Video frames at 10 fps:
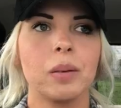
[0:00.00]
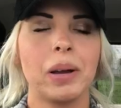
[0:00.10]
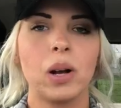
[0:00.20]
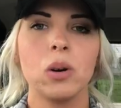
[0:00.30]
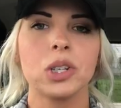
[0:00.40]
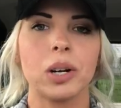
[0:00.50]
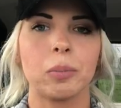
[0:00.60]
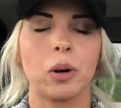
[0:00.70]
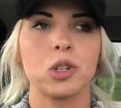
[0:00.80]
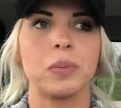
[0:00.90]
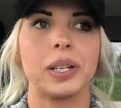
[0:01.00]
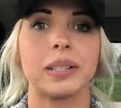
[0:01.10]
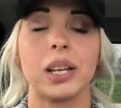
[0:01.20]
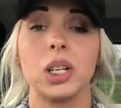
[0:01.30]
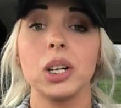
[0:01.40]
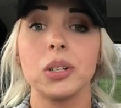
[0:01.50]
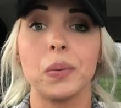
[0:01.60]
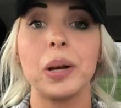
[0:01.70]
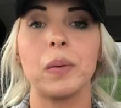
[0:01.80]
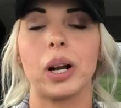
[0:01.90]
my coach had approached me and said, you're
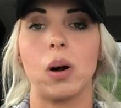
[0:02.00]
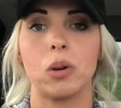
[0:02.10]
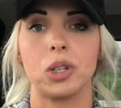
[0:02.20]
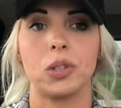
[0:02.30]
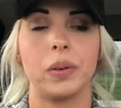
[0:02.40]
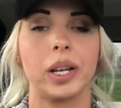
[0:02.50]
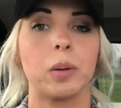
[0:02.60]
doing what a coach is doing.